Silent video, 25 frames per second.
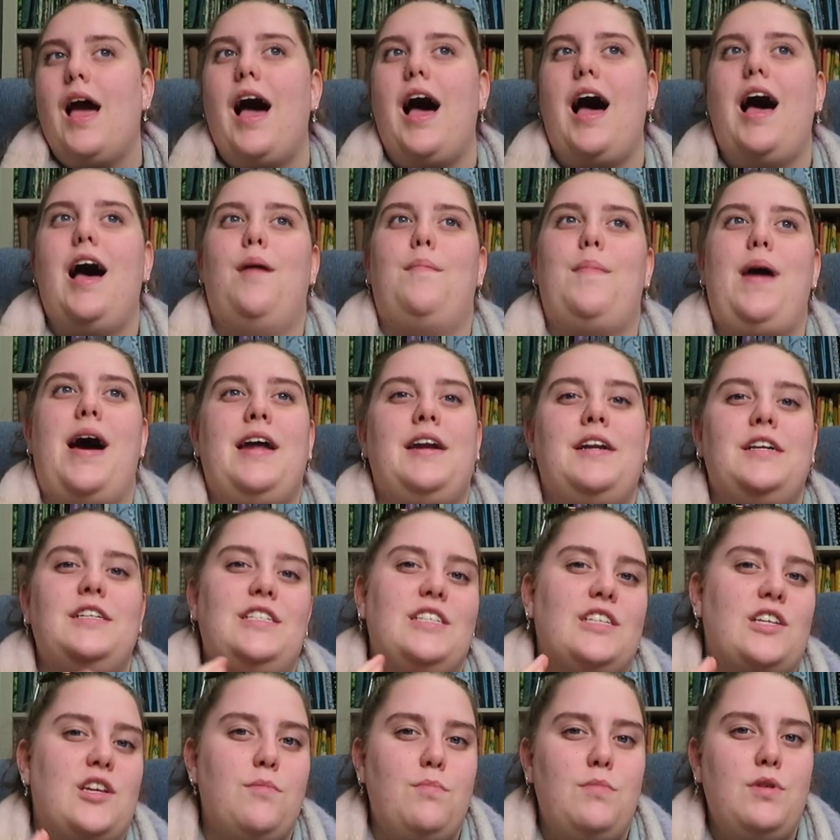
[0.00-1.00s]
And it's
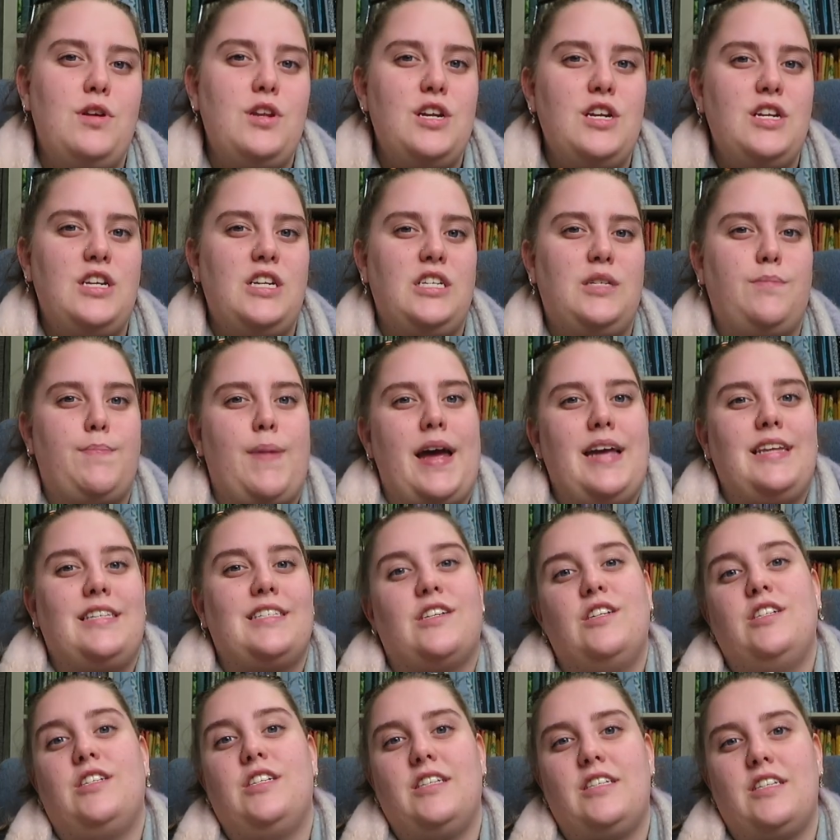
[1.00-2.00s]
a community space
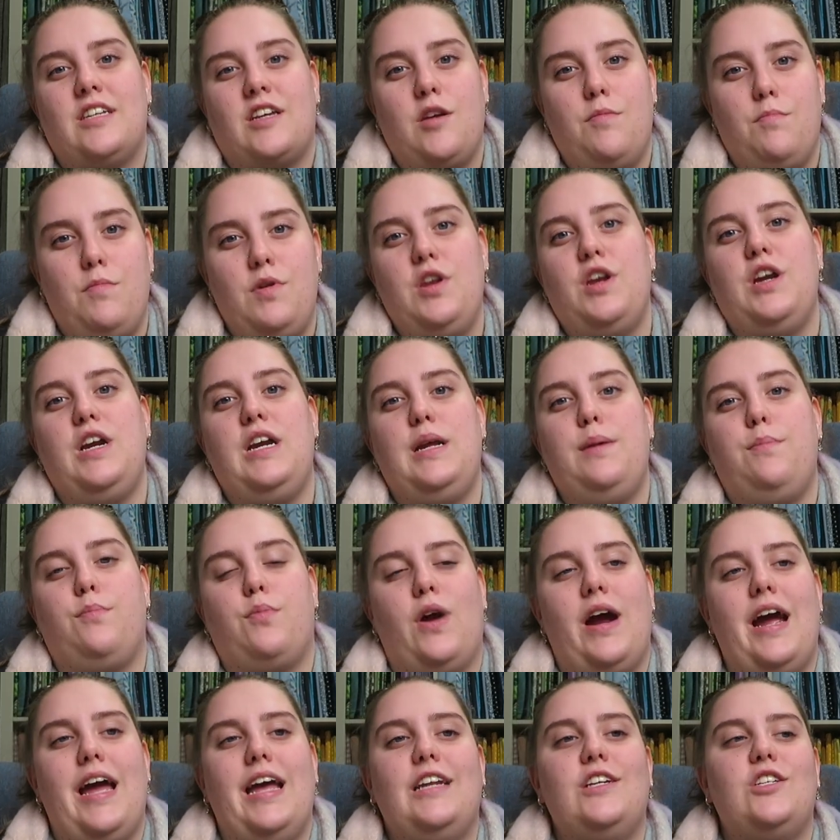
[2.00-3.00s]
because it's a community
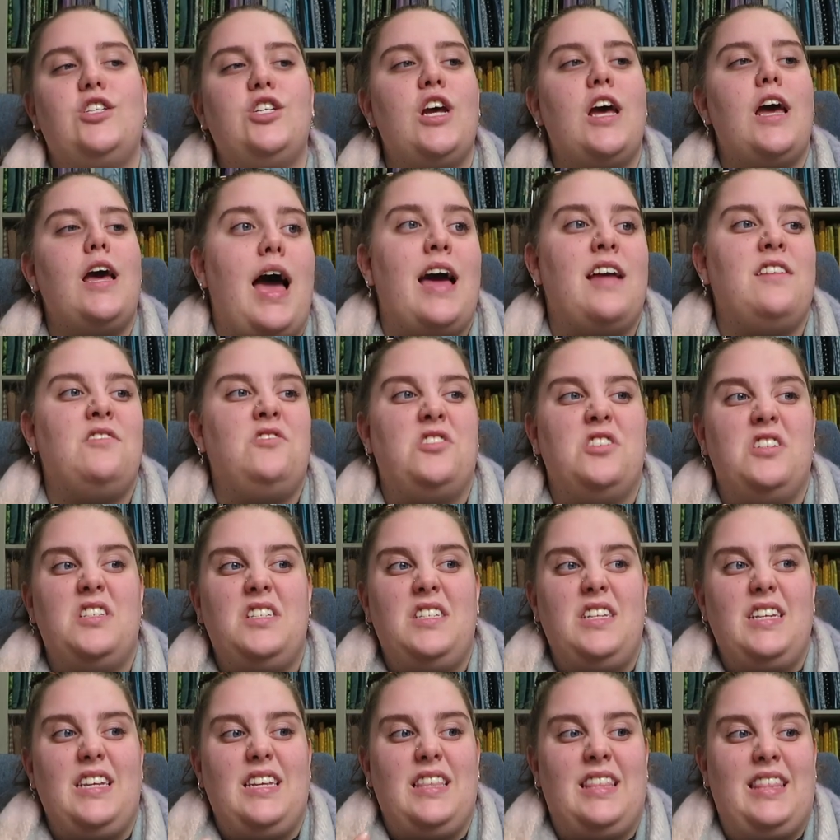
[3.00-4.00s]
branch and
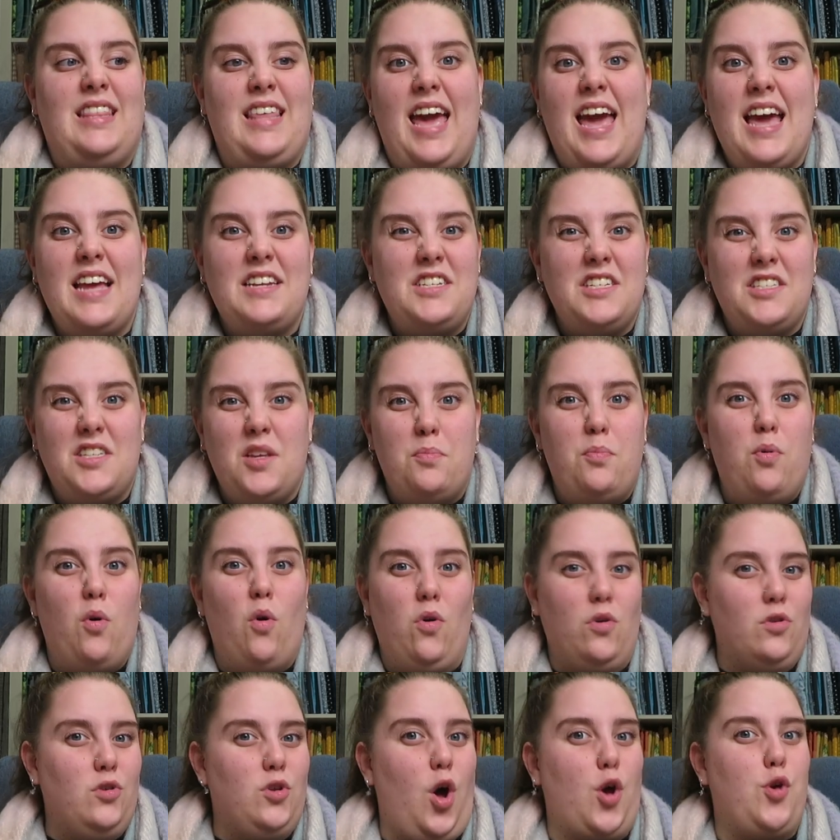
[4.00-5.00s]
just there to
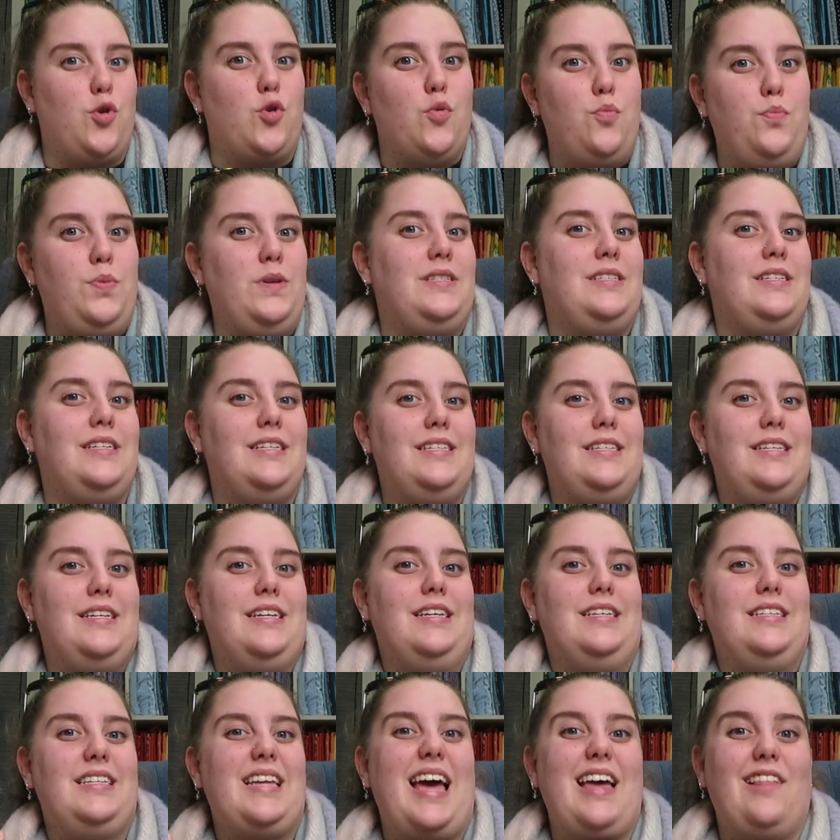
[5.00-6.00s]
support local
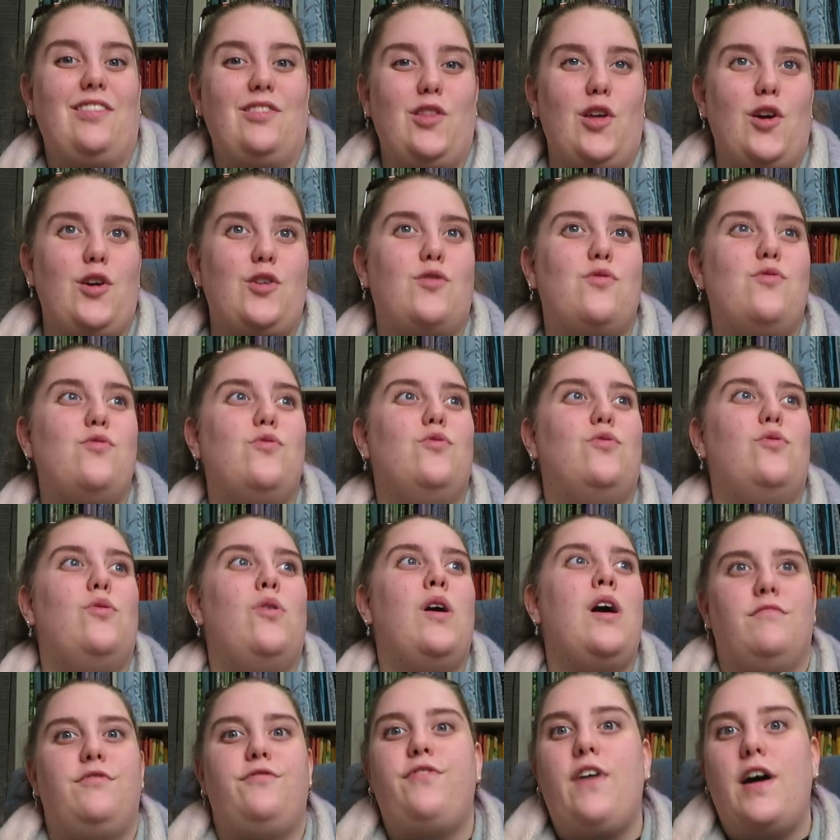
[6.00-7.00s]
businesses and local
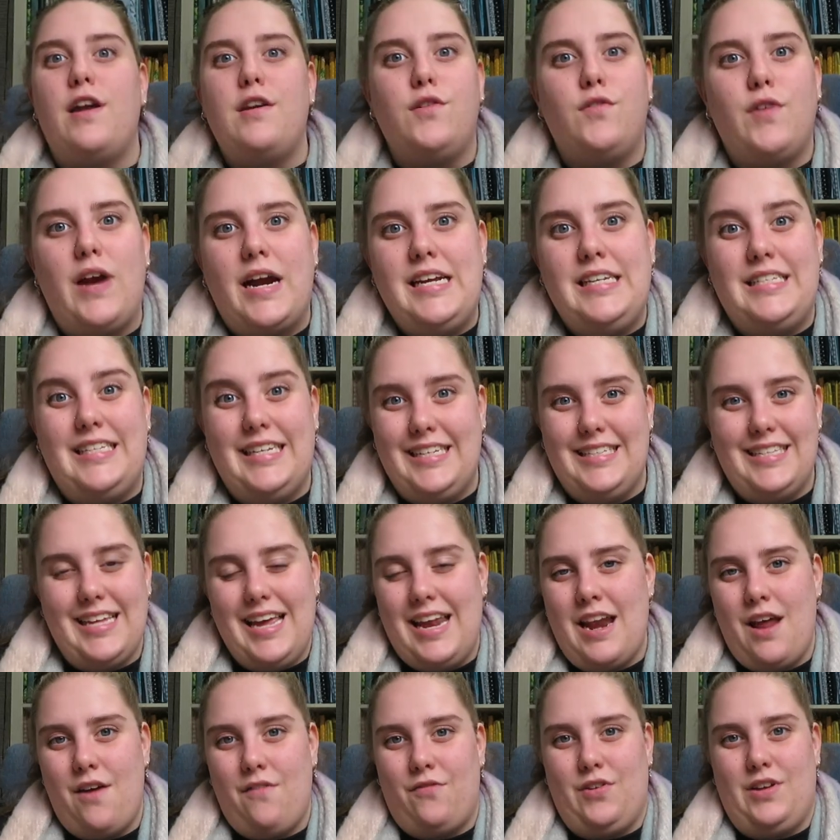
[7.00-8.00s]
fundraisers
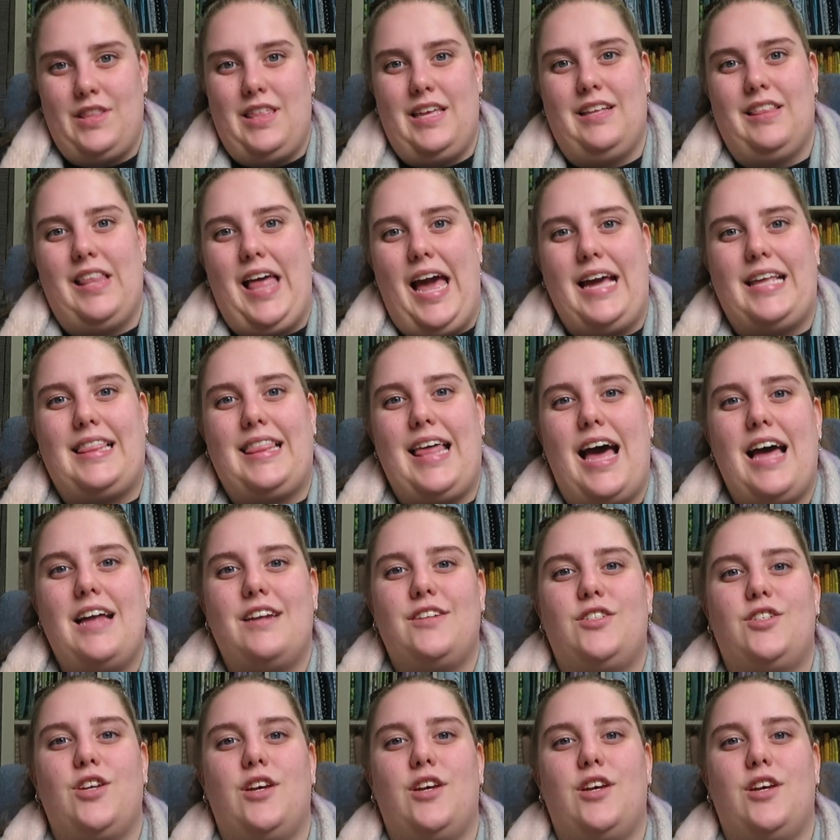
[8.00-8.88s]
and everything like that.